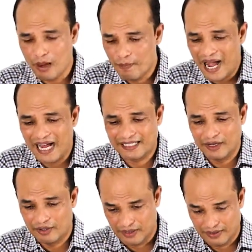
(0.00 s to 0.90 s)
part
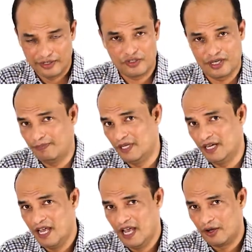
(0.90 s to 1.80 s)
or this chapter
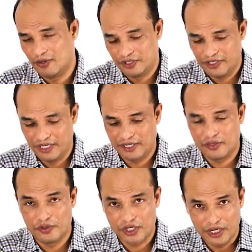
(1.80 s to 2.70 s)
concerning to
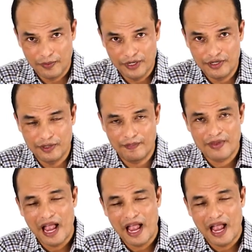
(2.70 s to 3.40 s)
share with you,